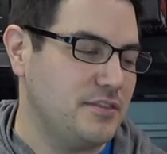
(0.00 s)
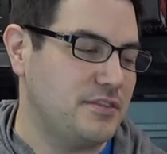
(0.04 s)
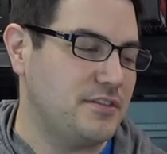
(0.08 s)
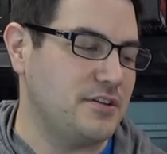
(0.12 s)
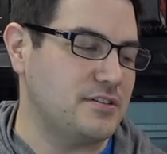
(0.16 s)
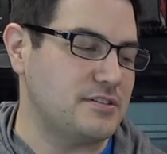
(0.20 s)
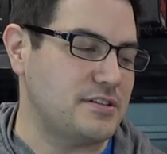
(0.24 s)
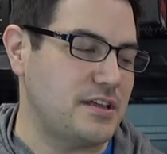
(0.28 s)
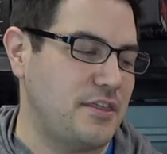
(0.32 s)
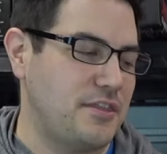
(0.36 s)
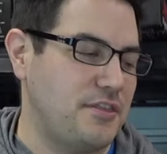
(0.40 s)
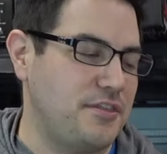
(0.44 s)

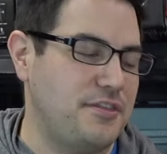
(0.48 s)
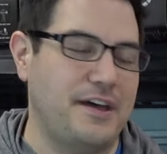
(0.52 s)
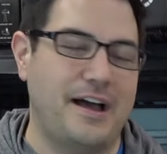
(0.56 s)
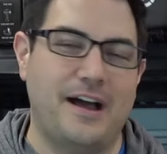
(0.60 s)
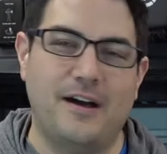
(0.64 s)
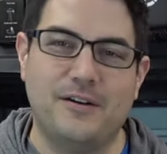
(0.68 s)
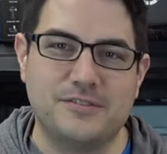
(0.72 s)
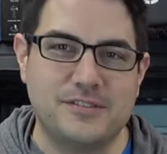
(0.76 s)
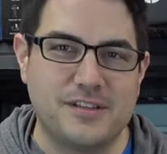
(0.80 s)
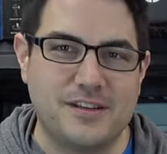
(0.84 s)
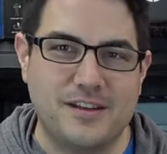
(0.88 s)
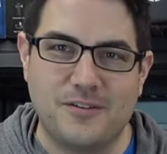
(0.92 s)
There's a
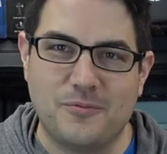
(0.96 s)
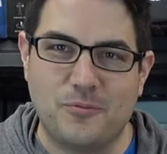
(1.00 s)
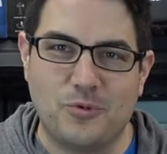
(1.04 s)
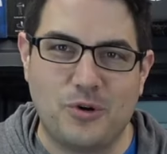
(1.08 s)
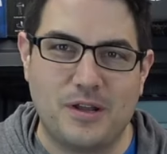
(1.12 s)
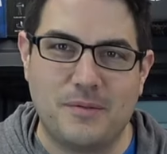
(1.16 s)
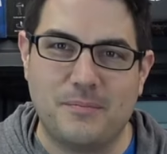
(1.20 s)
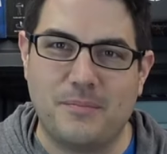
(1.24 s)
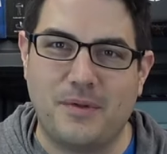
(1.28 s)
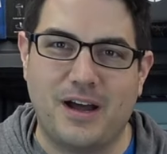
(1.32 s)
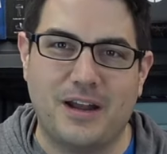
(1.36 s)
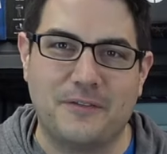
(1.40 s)
thousand and
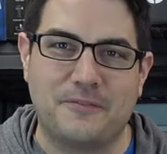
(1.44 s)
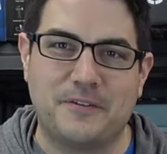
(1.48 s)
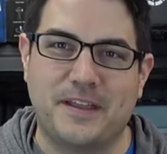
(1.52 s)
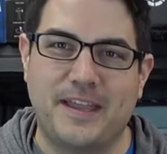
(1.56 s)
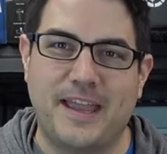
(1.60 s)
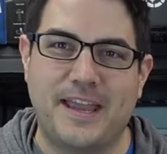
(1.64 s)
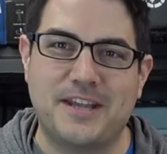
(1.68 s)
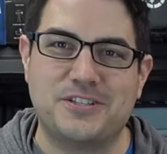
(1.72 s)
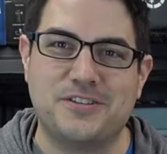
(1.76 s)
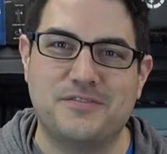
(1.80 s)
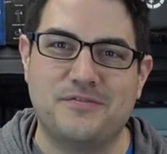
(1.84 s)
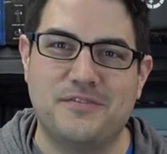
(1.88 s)
one
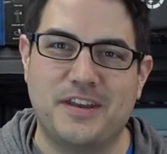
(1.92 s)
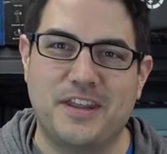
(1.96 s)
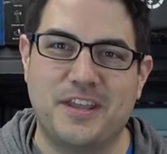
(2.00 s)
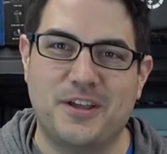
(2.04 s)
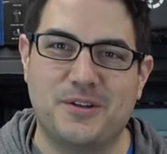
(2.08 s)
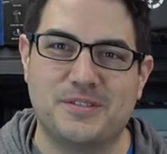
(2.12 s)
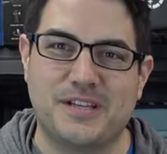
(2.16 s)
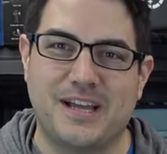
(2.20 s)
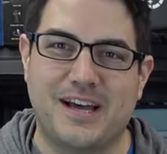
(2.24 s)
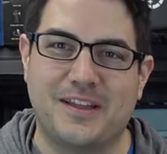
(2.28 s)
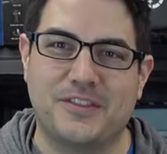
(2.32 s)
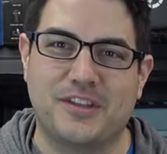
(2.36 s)
modification
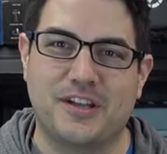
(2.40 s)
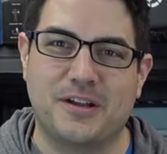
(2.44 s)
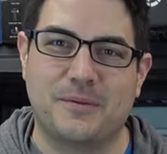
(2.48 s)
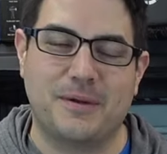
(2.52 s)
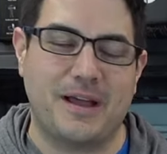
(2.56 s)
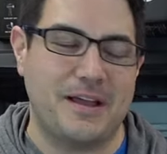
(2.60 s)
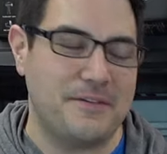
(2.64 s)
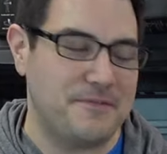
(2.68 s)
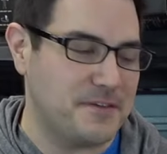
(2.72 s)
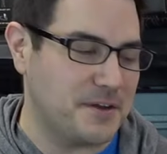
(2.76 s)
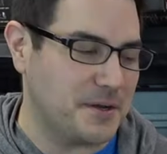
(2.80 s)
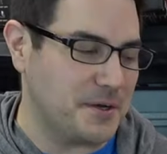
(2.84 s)
videos out there,
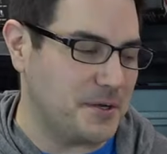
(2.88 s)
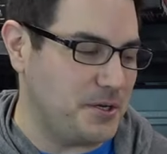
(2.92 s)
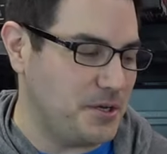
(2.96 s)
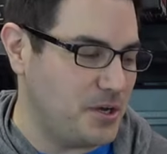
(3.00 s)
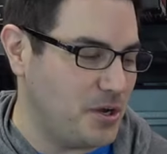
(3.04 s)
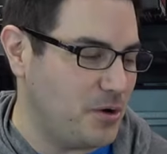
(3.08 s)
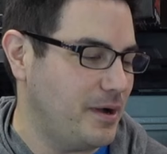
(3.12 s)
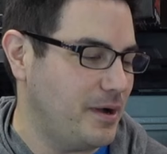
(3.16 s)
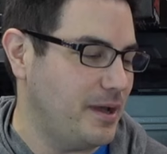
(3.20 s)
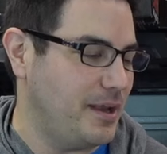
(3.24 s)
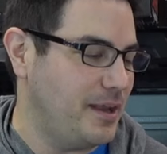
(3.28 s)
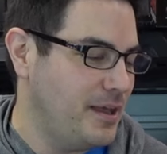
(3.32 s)
but I figured,
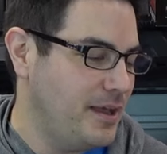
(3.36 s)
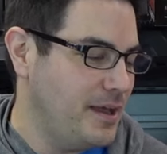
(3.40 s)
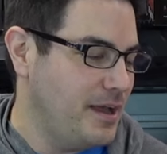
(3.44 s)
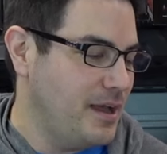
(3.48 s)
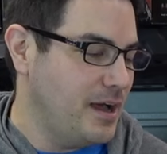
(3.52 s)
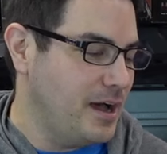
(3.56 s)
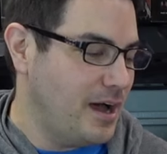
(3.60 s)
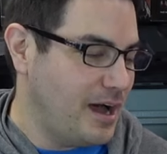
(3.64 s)
what?